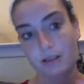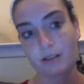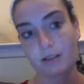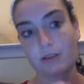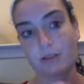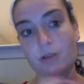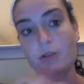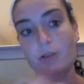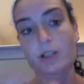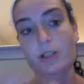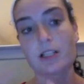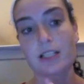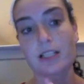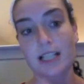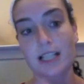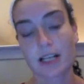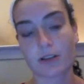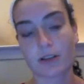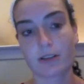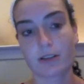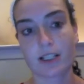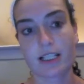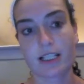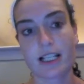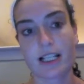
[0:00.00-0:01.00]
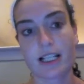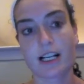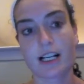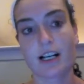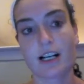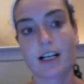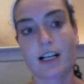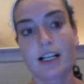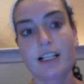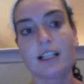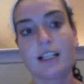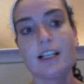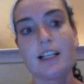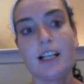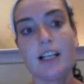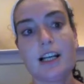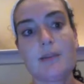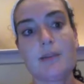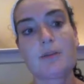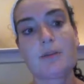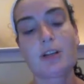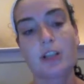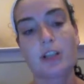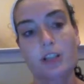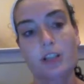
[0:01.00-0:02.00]
coaches not only sign on,
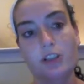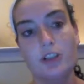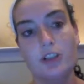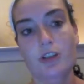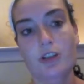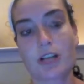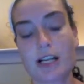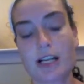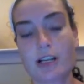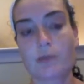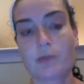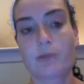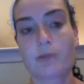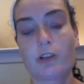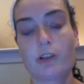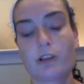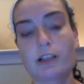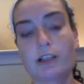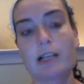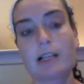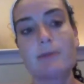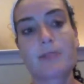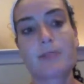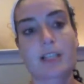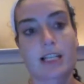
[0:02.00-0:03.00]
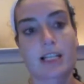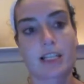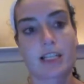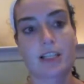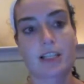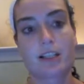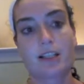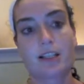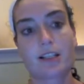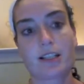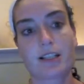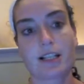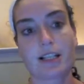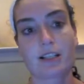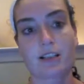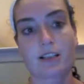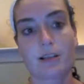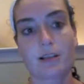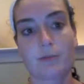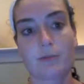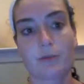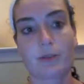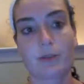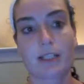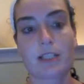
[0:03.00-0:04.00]
but also try new programs and get the Success
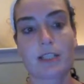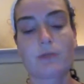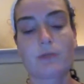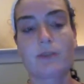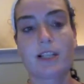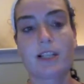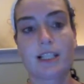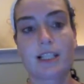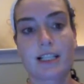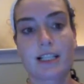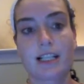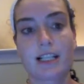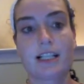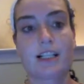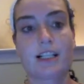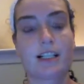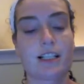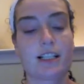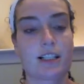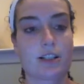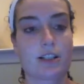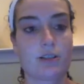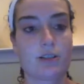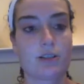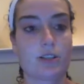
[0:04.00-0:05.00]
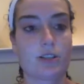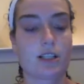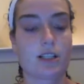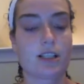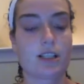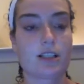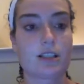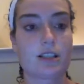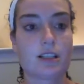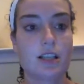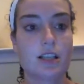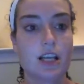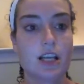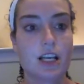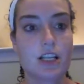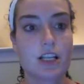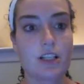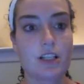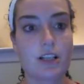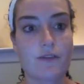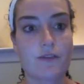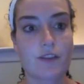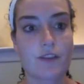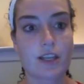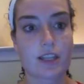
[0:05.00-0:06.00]
Club points when they sign on as coaches.
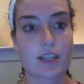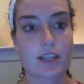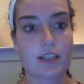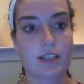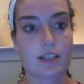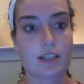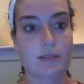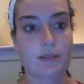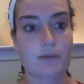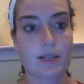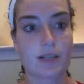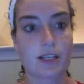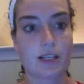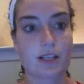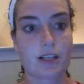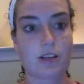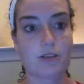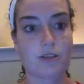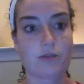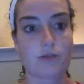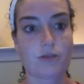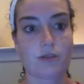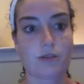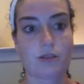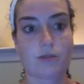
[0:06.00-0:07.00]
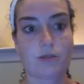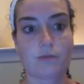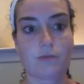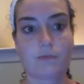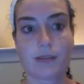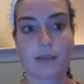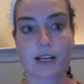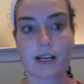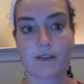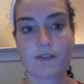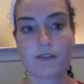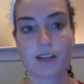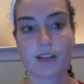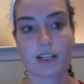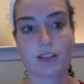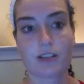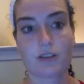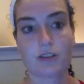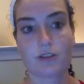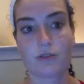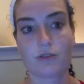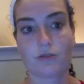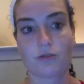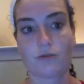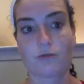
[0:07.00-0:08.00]
So I feel like this has been a huge benefit
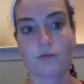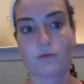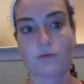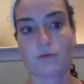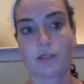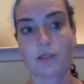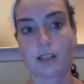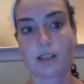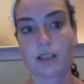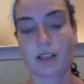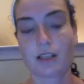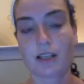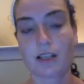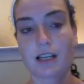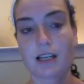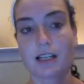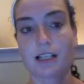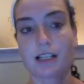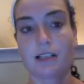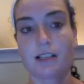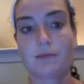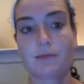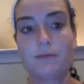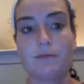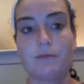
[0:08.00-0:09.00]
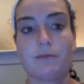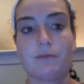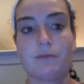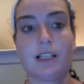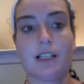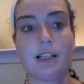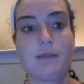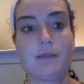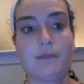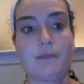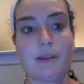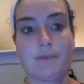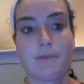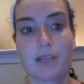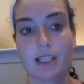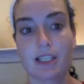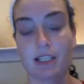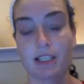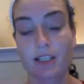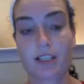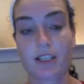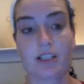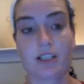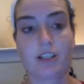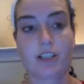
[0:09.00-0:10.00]
to my
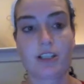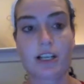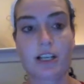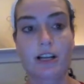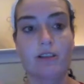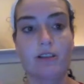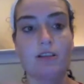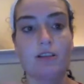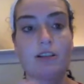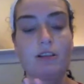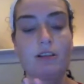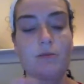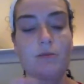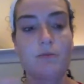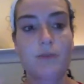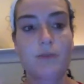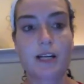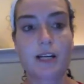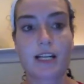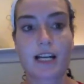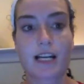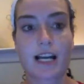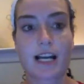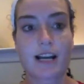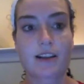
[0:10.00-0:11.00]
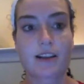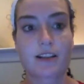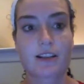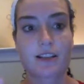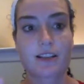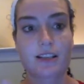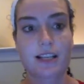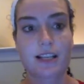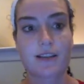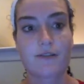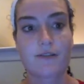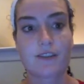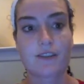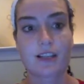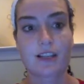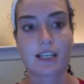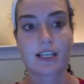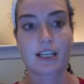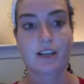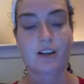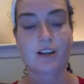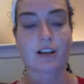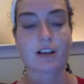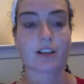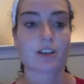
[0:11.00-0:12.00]
business in general, but I
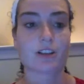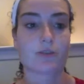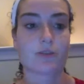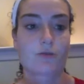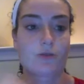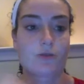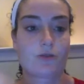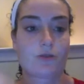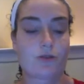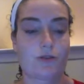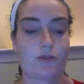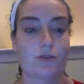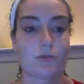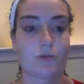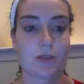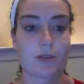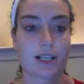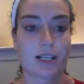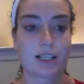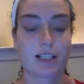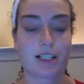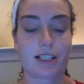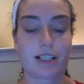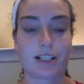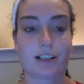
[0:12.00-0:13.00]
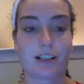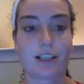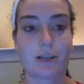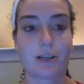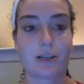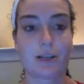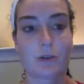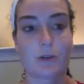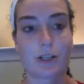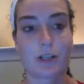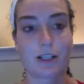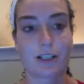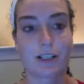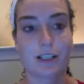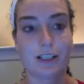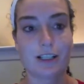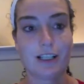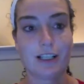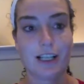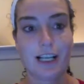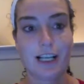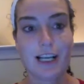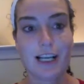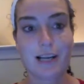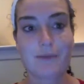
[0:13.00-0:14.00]
definitely also don't necessarily want to
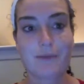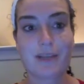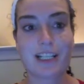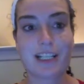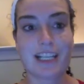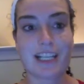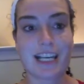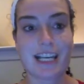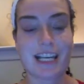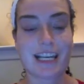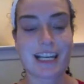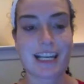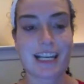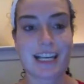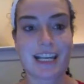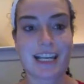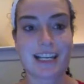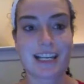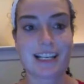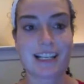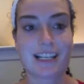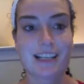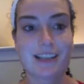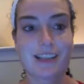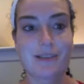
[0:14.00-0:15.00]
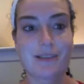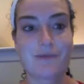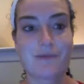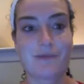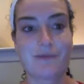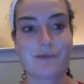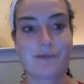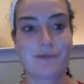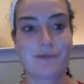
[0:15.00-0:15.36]
be taking the